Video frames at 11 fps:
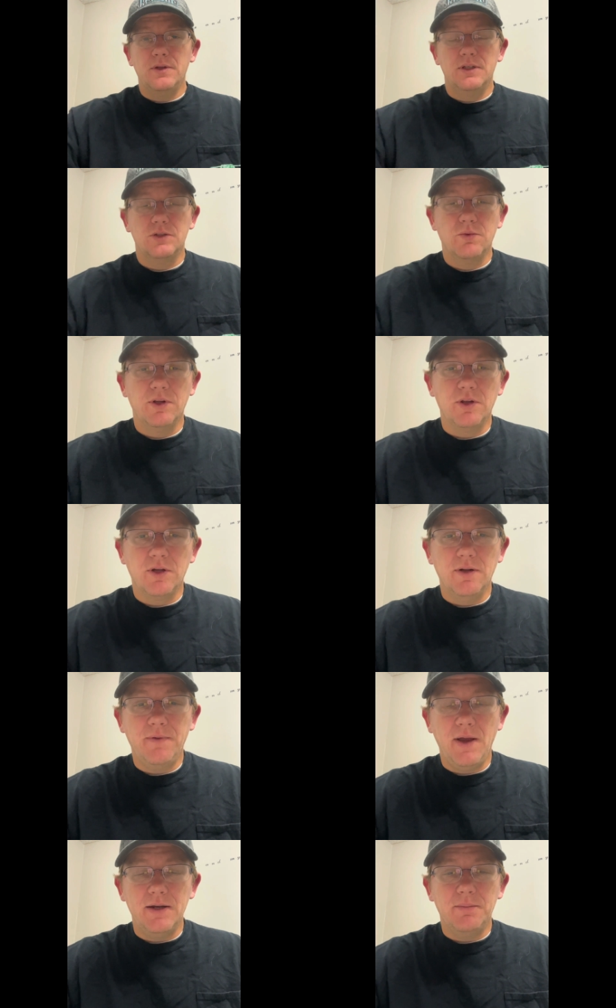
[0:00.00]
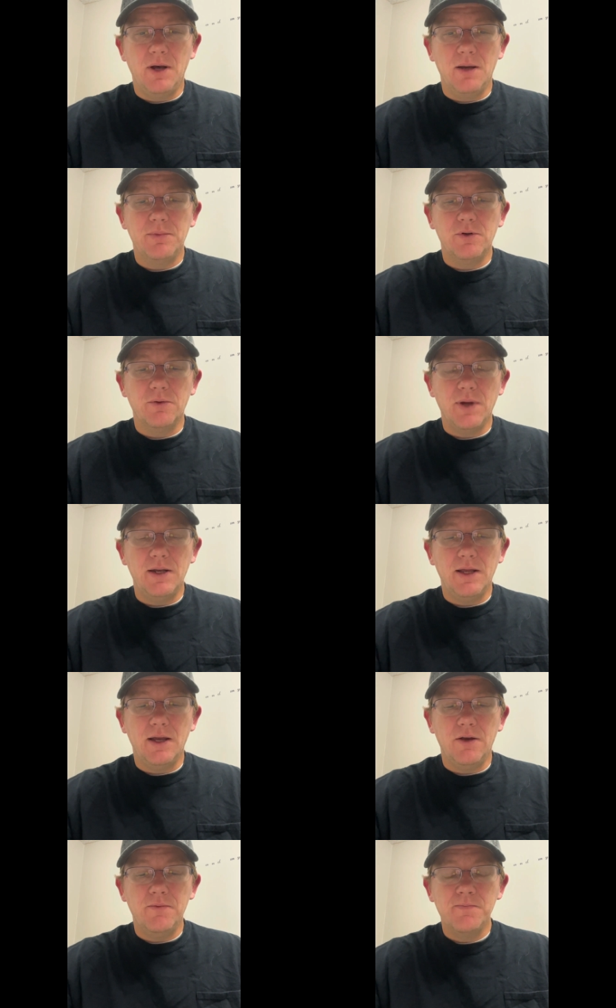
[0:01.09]
is where you're going to find the pompano right
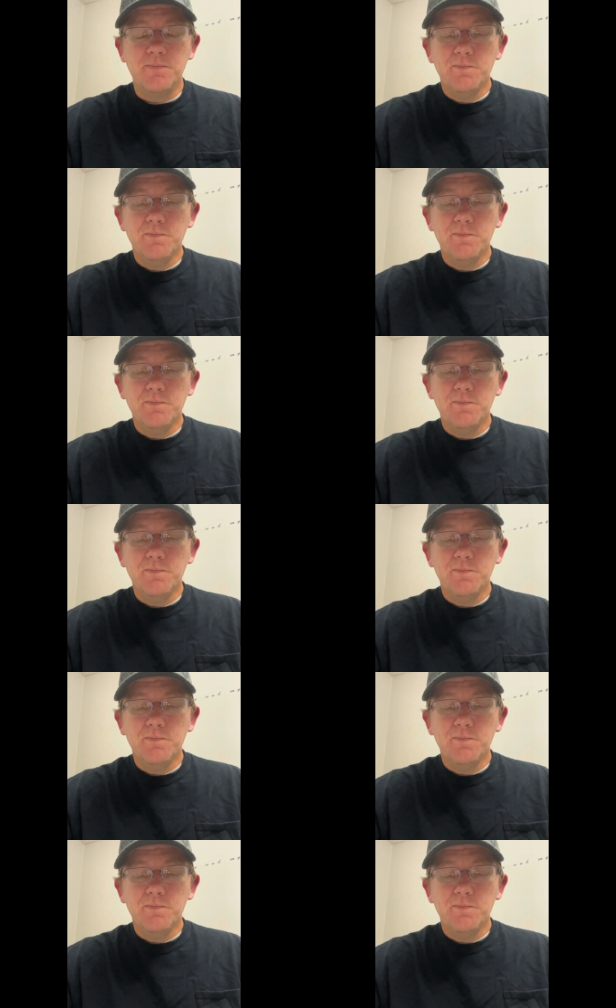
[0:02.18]
now.